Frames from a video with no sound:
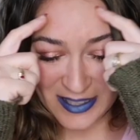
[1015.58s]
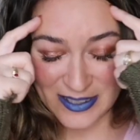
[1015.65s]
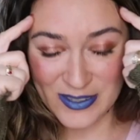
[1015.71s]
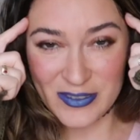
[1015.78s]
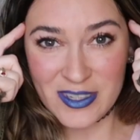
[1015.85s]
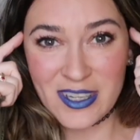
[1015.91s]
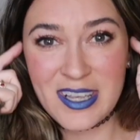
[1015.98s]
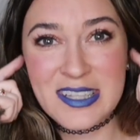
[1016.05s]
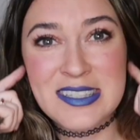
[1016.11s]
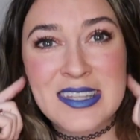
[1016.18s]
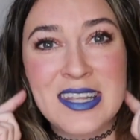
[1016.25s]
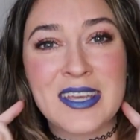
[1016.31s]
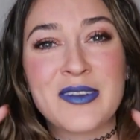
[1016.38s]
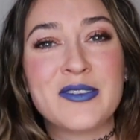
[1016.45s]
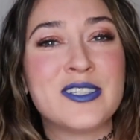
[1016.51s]
So what do you guys
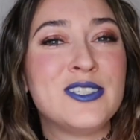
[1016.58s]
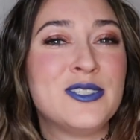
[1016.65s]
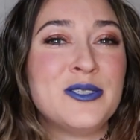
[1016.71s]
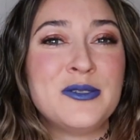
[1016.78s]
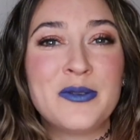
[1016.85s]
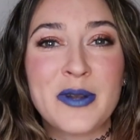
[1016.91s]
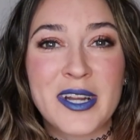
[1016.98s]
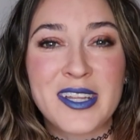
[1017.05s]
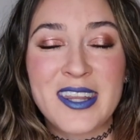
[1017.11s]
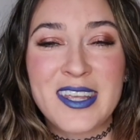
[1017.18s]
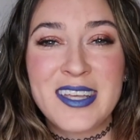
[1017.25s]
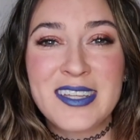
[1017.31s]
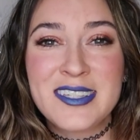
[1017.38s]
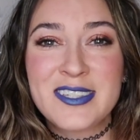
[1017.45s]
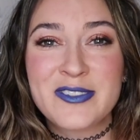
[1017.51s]
think? Would you wear
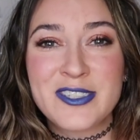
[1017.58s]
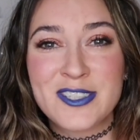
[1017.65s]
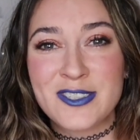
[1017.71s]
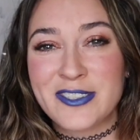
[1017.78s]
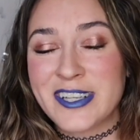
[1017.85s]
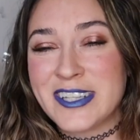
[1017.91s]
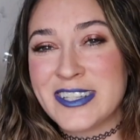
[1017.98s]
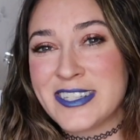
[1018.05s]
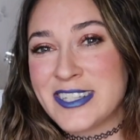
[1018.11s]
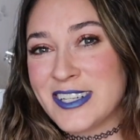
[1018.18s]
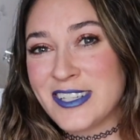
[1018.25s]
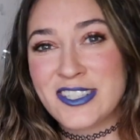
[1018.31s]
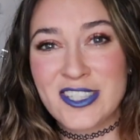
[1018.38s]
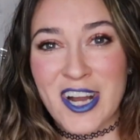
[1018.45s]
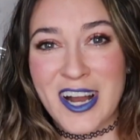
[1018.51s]
this? Would you
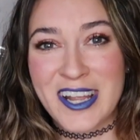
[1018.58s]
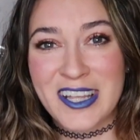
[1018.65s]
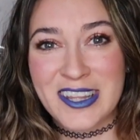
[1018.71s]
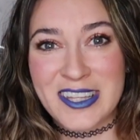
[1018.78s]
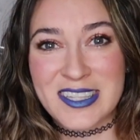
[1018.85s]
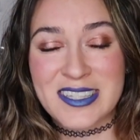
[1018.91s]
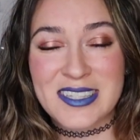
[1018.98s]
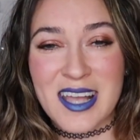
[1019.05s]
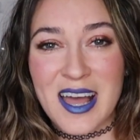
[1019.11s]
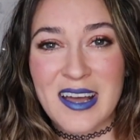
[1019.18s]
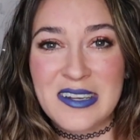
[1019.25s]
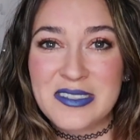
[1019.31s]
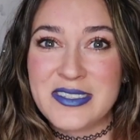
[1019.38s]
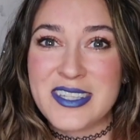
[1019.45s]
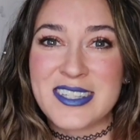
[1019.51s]
consider trying this
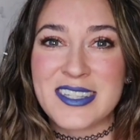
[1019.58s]
out?